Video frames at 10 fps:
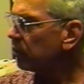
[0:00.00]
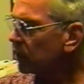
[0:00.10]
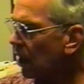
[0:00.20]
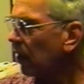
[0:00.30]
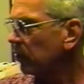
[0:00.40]

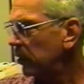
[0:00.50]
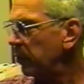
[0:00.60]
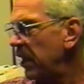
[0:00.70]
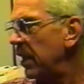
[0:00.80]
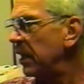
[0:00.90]

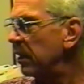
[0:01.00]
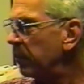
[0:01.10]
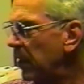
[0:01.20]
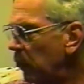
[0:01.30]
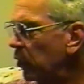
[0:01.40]
scholarship aid
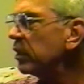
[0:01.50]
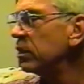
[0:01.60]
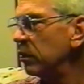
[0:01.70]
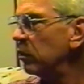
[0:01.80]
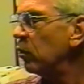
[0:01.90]
if they wish
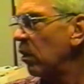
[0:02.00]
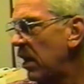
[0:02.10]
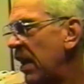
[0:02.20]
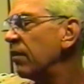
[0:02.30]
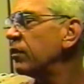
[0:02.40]
to or
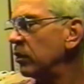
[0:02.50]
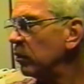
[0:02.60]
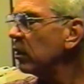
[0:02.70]
have to